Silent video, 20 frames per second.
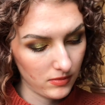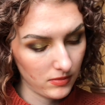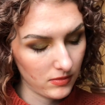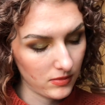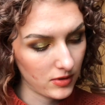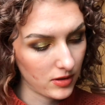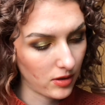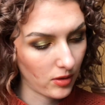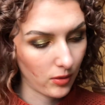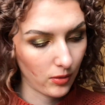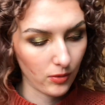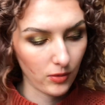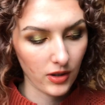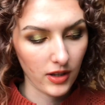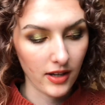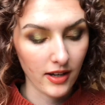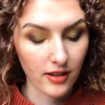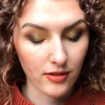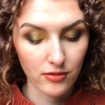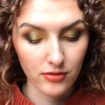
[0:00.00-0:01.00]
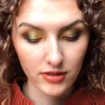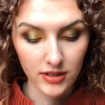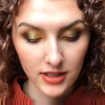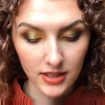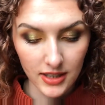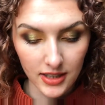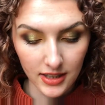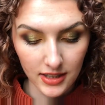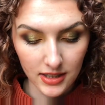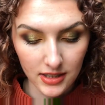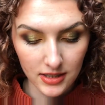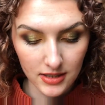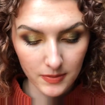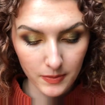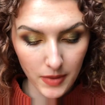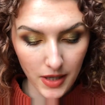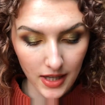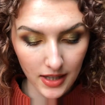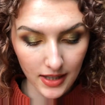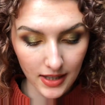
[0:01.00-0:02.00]
So yeah, I really like this
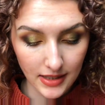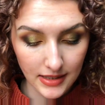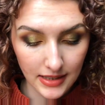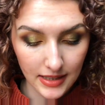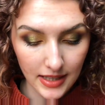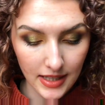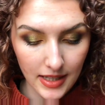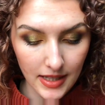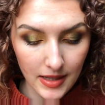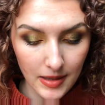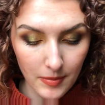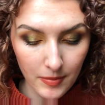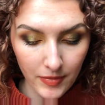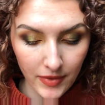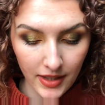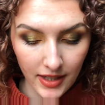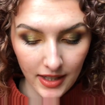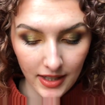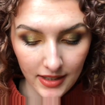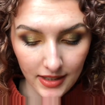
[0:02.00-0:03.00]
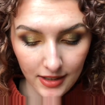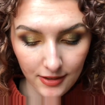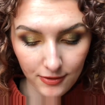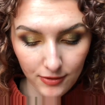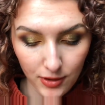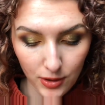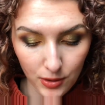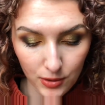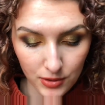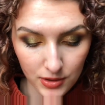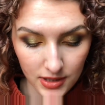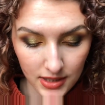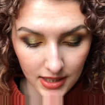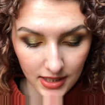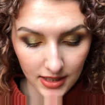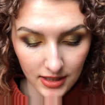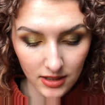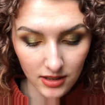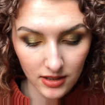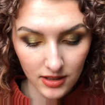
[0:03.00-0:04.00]
palette, and I've used
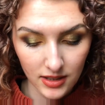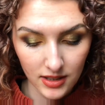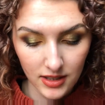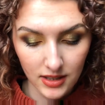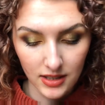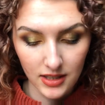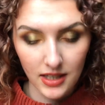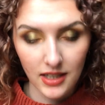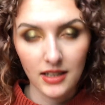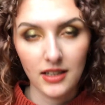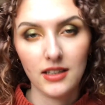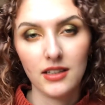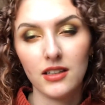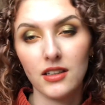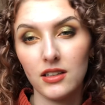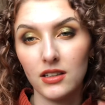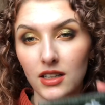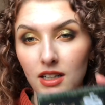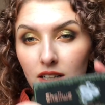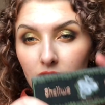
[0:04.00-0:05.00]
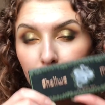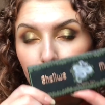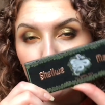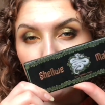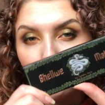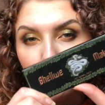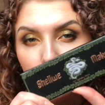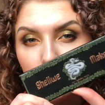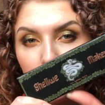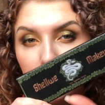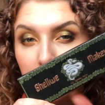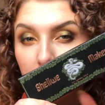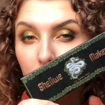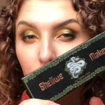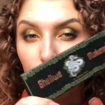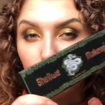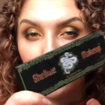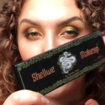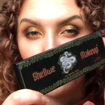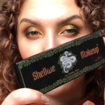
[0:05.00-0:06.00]
it. I unfortunately
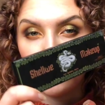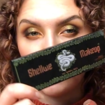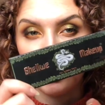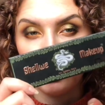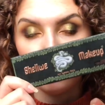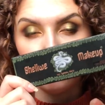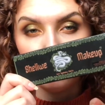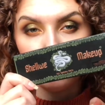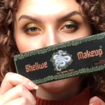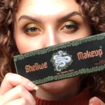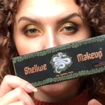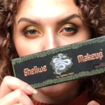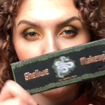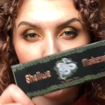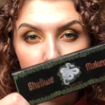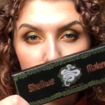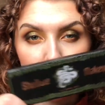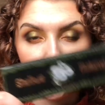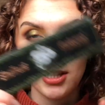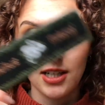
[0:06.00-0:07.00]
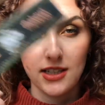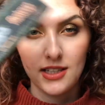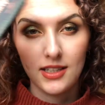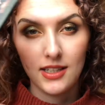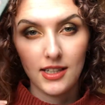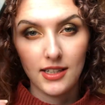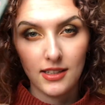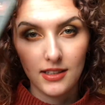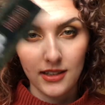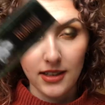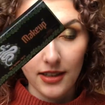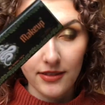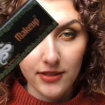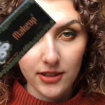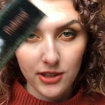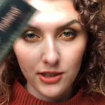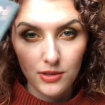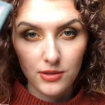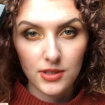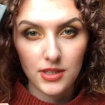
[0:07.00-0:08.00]
only used it 2 times. We started at
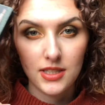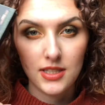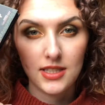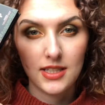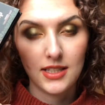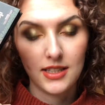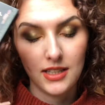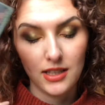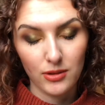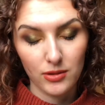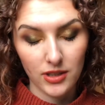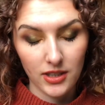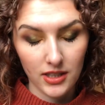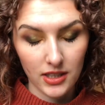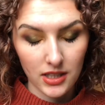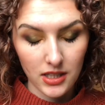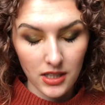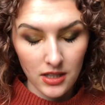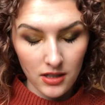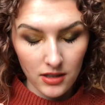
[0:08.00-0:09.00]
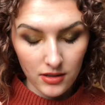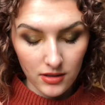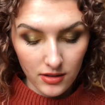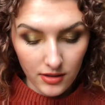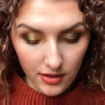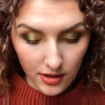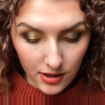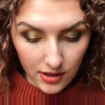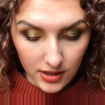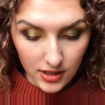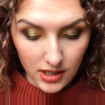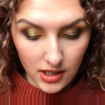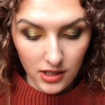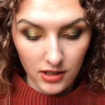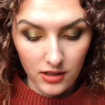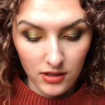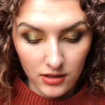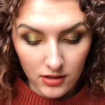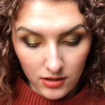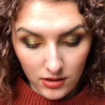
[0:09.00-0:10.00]
11 uses and now we're at
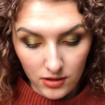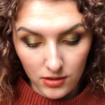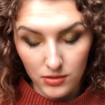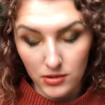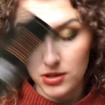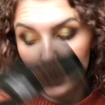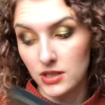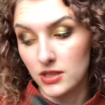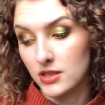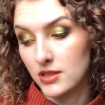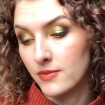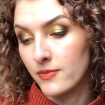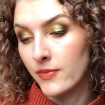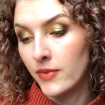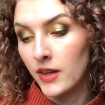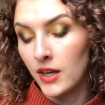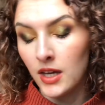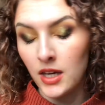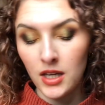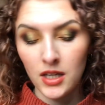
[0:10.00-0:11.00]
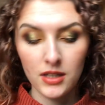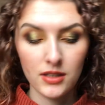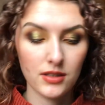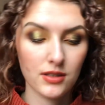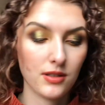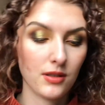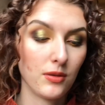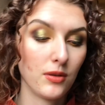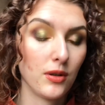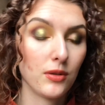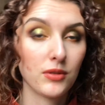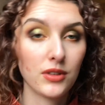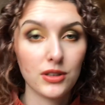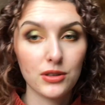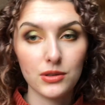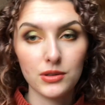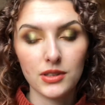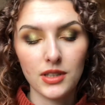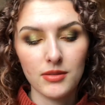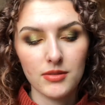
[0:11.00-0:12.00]
13 uses. So only
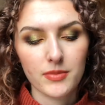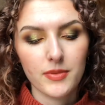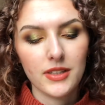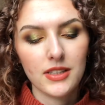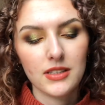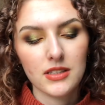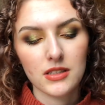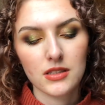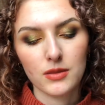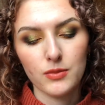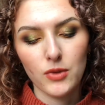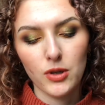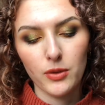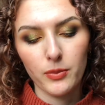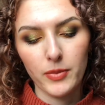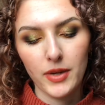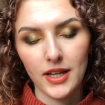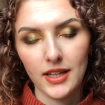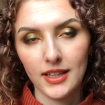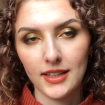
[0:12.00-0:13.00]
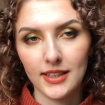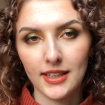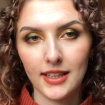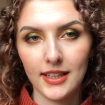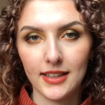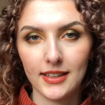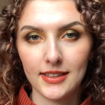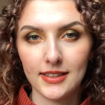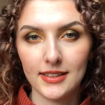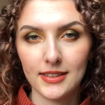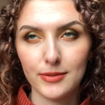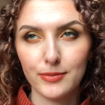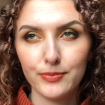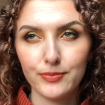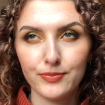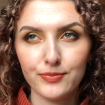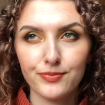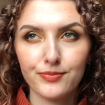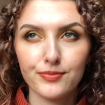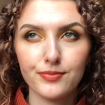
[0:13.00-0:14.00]
2 times, but it's a small palette, and
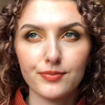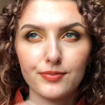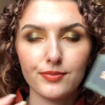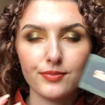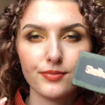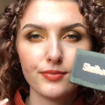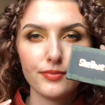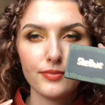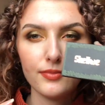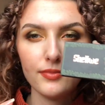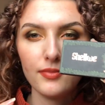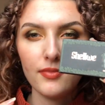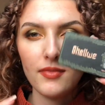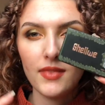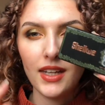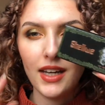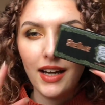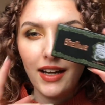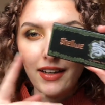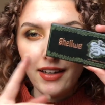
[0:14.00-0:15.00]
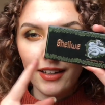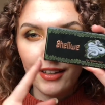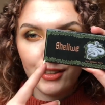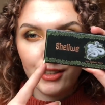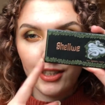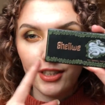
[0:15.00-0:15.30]
I either